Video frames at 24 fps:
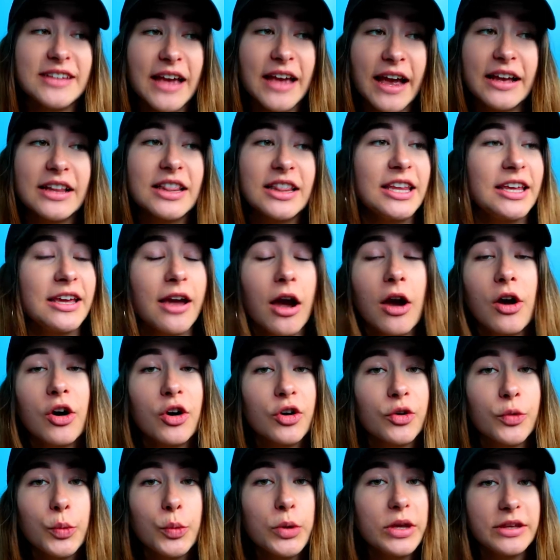exactly
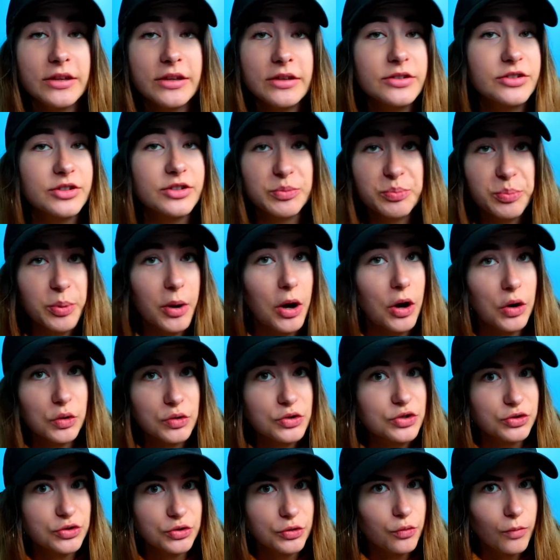are we
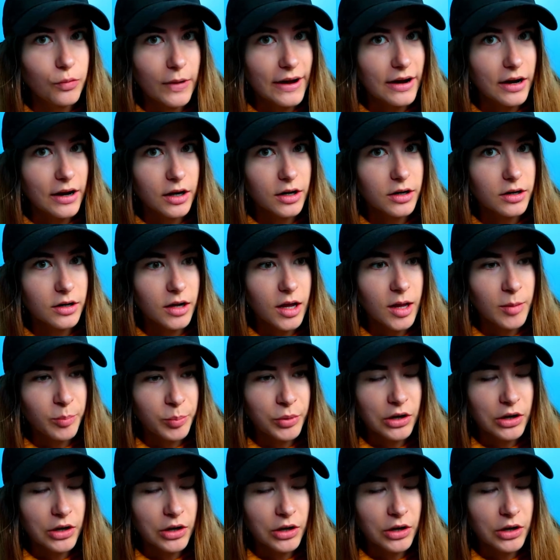supposed to wear